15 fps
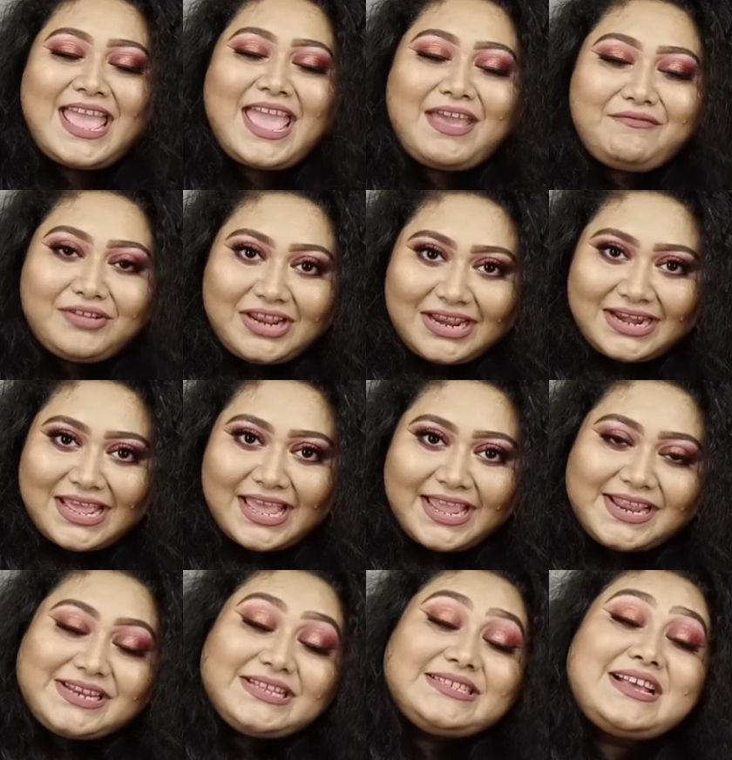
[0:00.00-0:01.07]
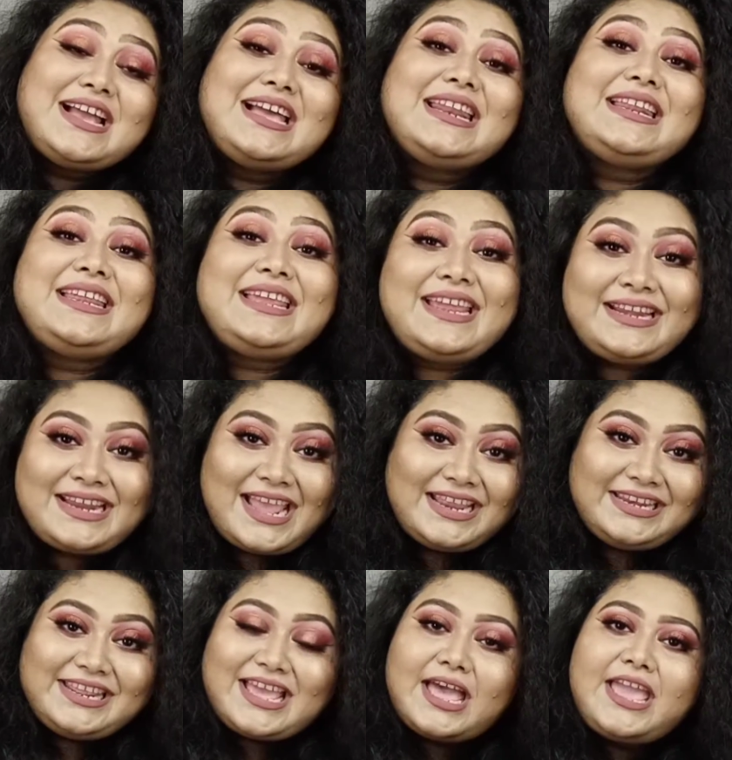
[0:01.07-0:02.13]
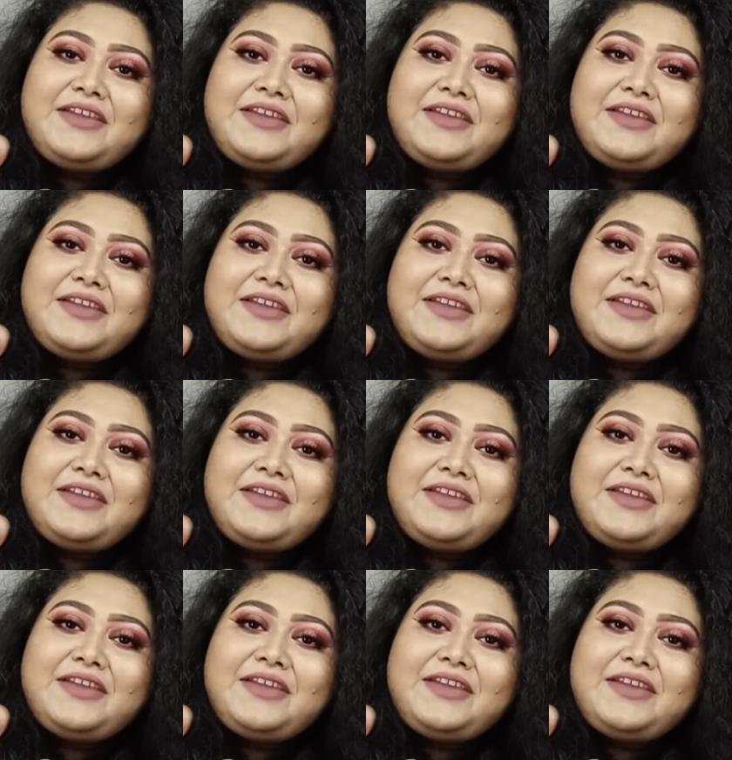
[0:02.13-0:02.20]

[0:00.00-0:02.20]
every night is a great idea.